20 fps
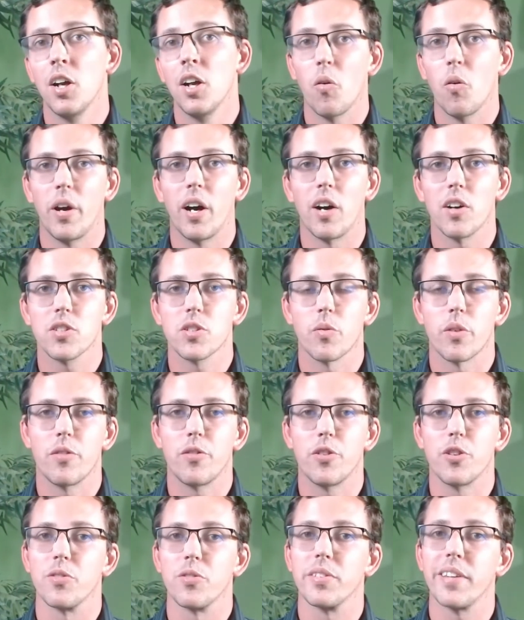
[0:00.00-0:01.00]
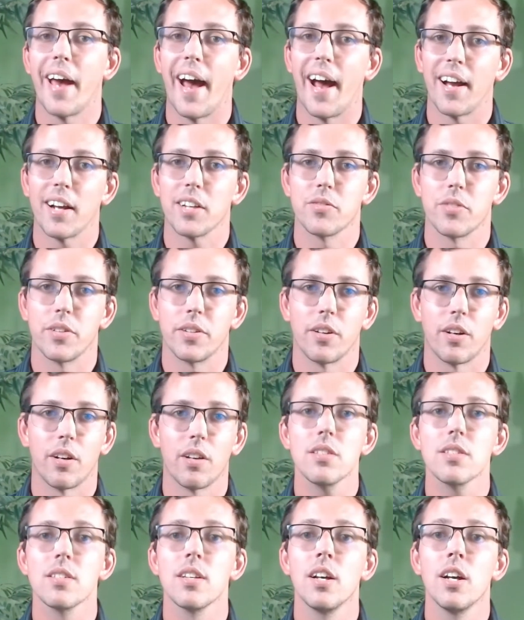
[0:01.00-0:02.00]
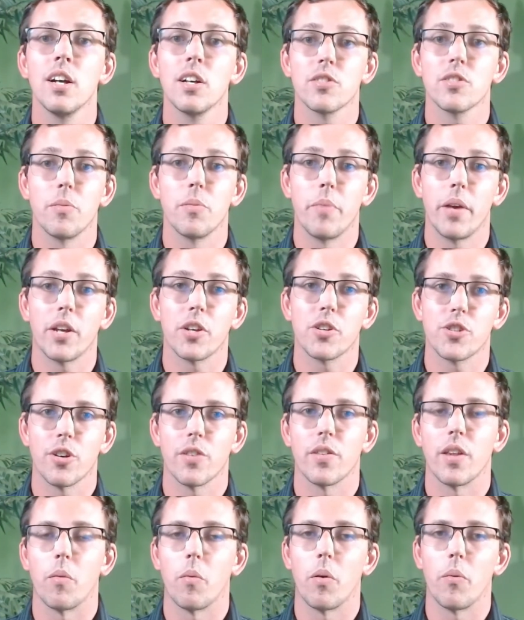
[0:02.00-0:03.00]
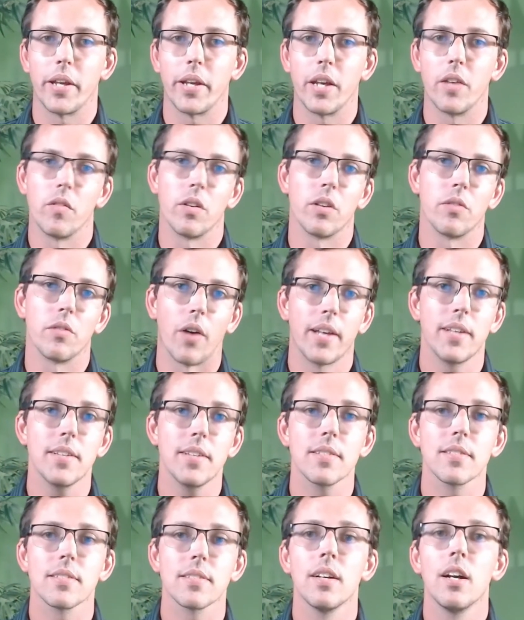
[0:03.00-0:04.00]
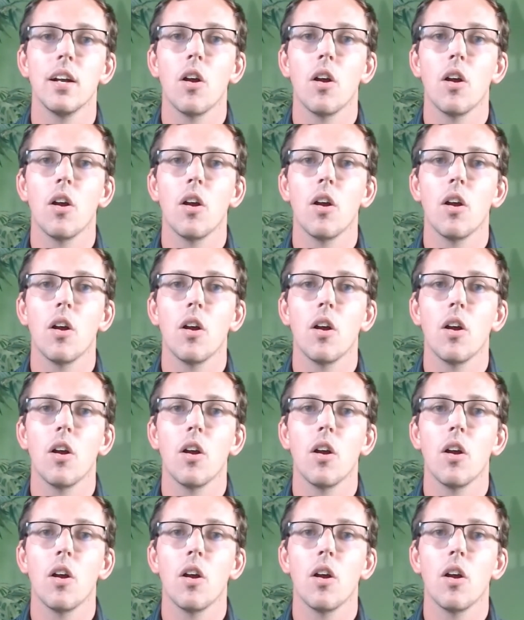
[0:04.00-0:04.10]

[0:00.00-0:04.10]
We also review tax returns to make sure that when we give advice,